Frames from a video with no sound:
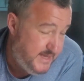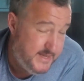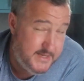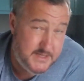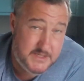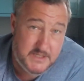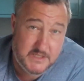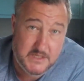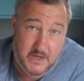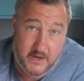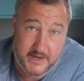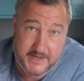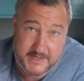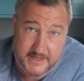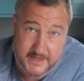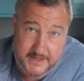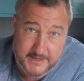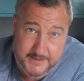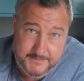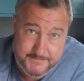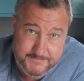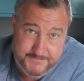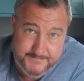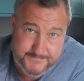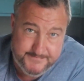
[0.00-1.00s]

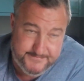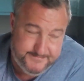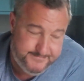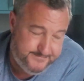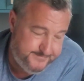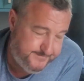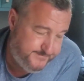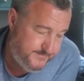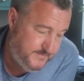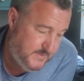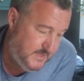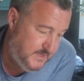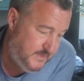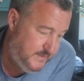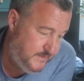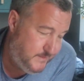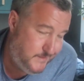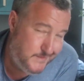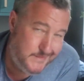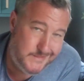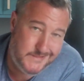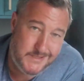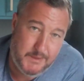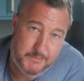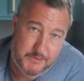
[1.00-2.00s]
Cider,
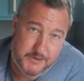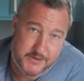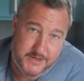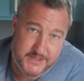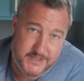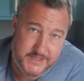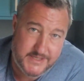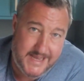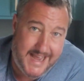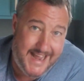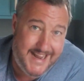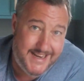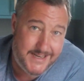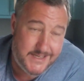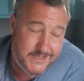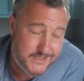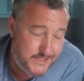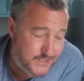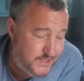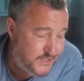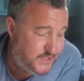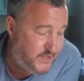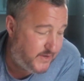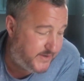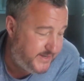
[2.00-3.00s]
Somerset
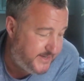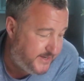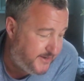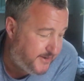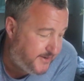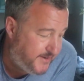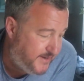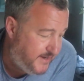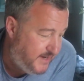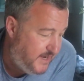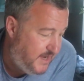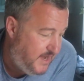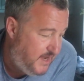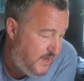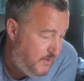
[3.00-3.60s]
cider,